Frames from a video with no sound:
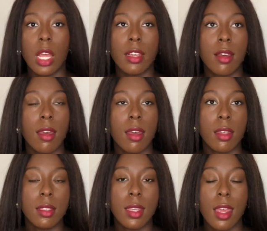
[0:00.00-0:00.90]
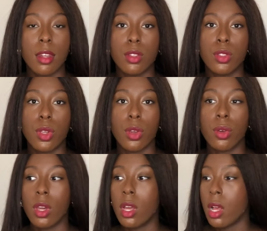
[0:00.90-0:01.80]
like a tent.
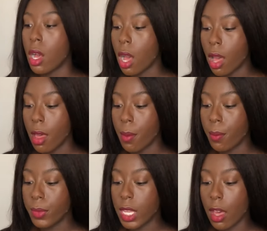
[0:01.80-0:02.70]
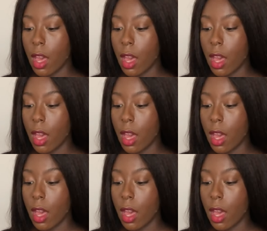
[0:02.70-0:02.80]
So yeah,